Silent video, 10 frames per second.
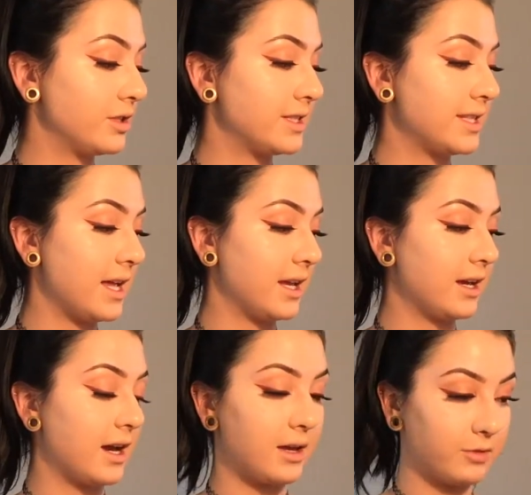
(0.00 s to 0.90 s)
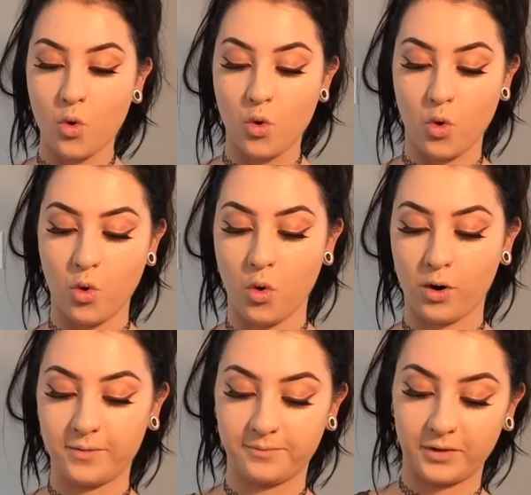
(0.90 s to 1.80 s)
set it, I'm
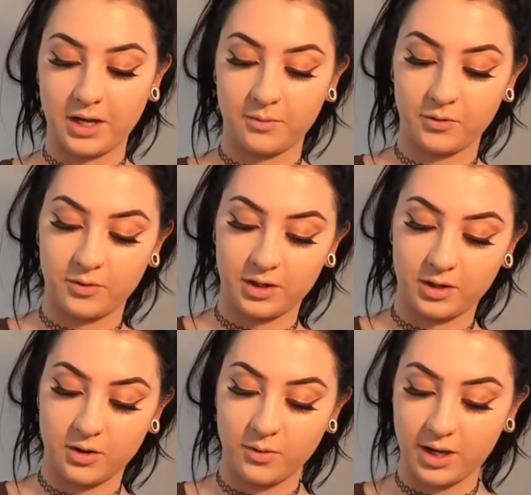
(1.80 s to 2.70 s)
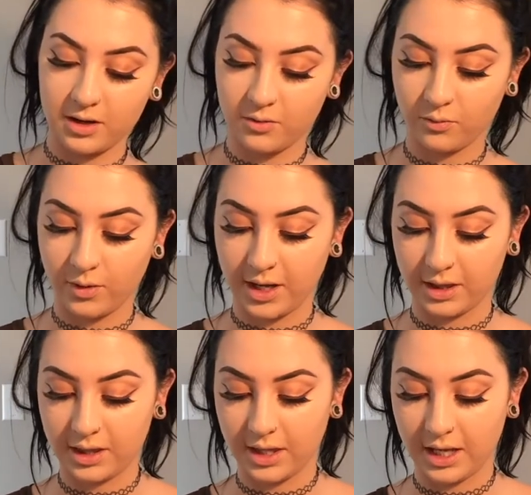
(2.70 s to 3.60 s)
I'm going to go in with
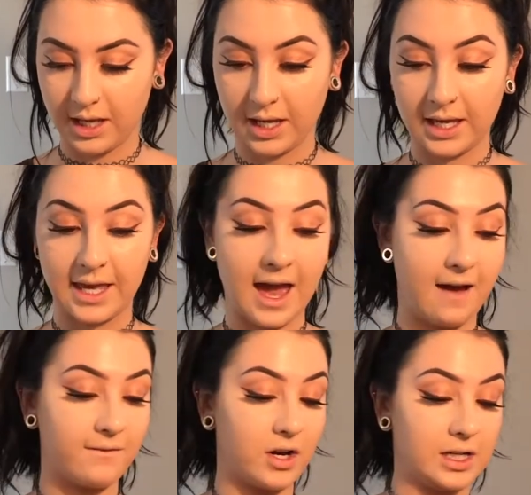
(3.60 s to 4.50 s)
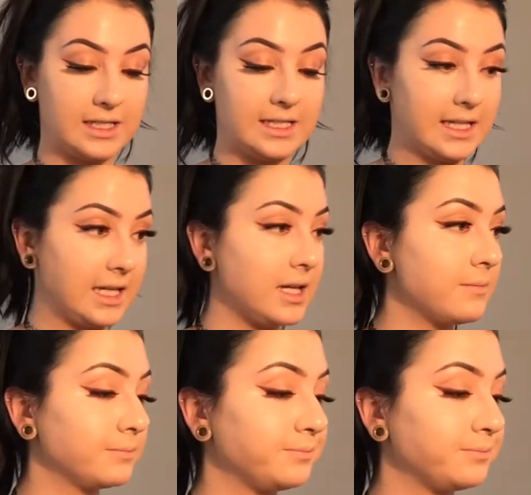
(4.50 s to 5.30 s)
the Kat Von D.